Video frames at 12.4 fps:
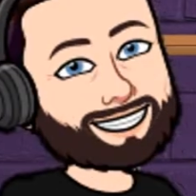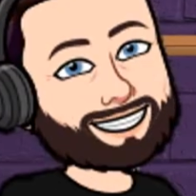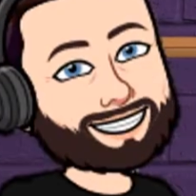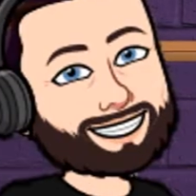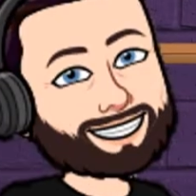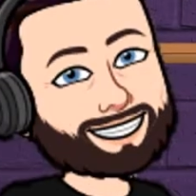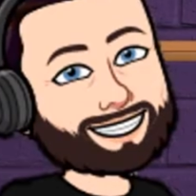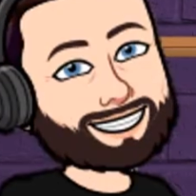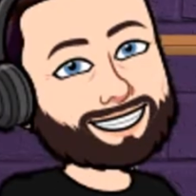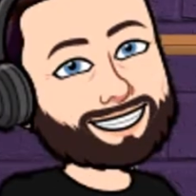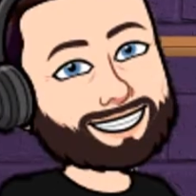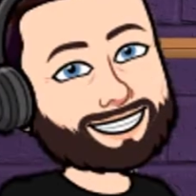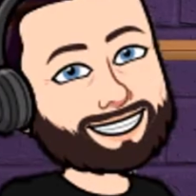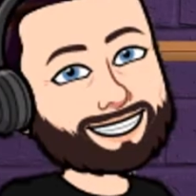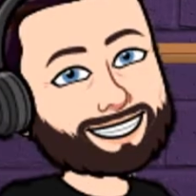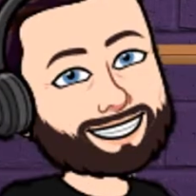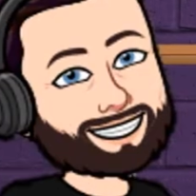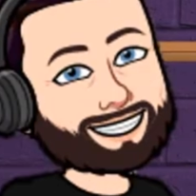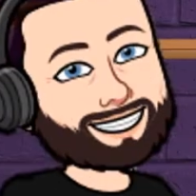by talking about an
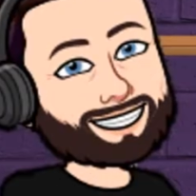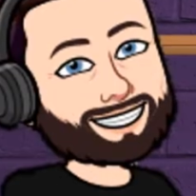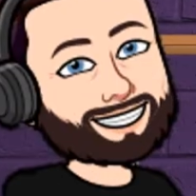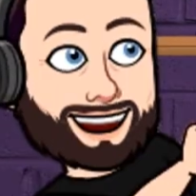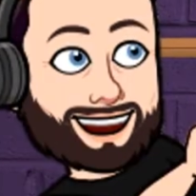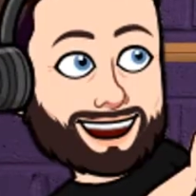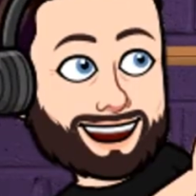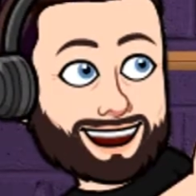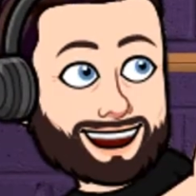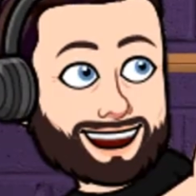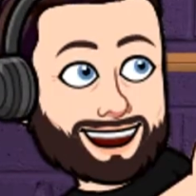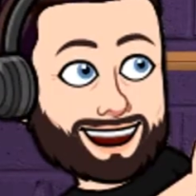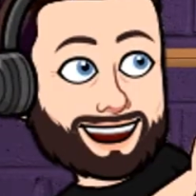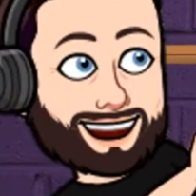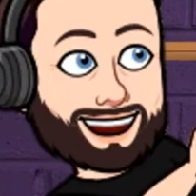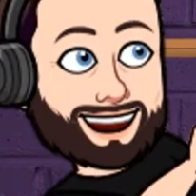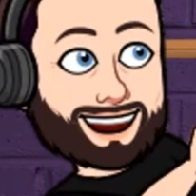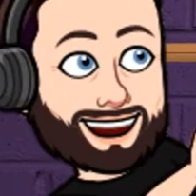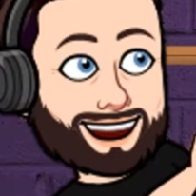introduction to
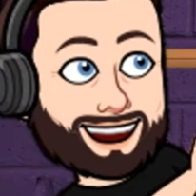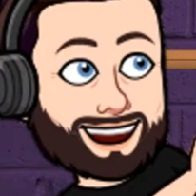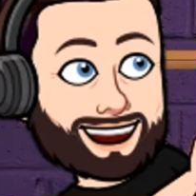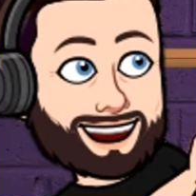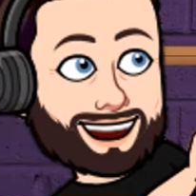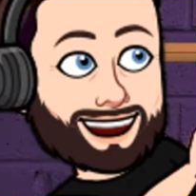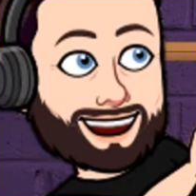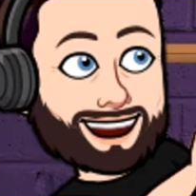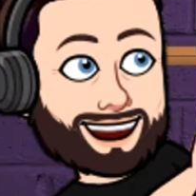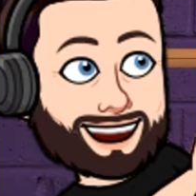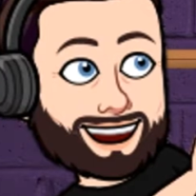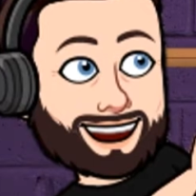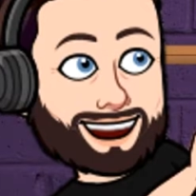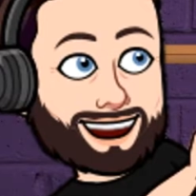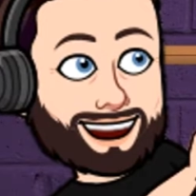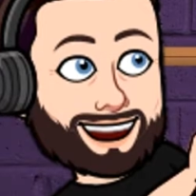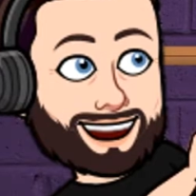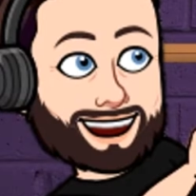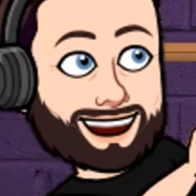Dungeons and Dragons.